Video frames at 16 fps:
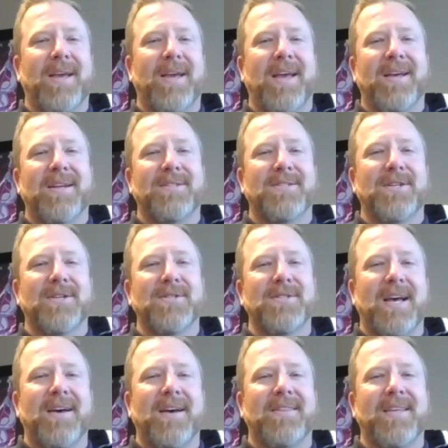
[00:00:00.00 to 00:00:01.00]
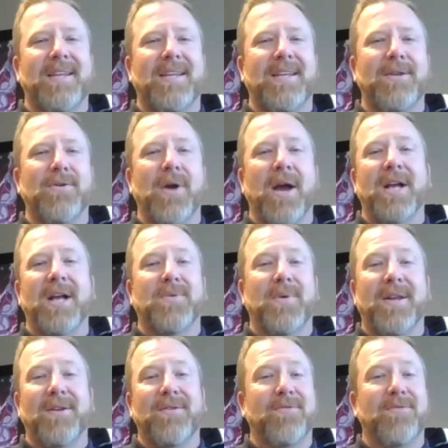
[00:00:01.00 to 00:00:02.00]
And turns out that he'd
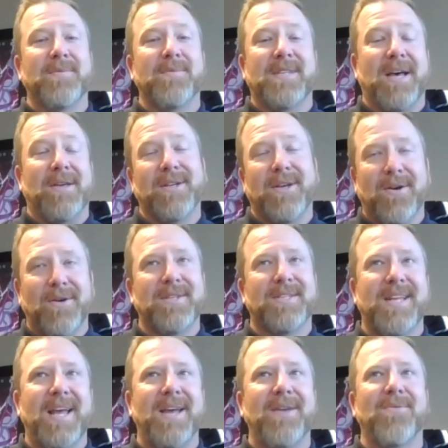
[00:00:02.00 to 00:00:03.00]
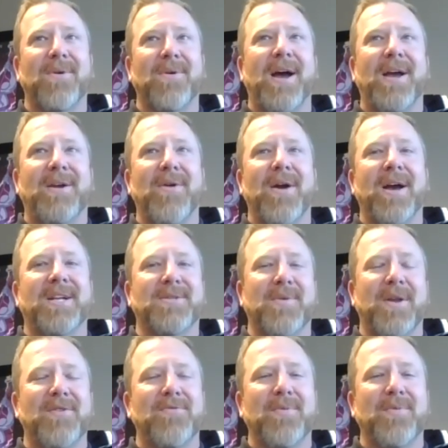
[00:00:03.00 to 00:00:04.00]
graduated from South Dakota State, where I
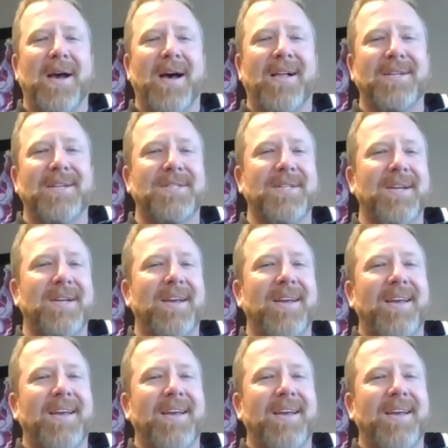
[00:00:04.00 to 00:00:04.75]
graduated from college.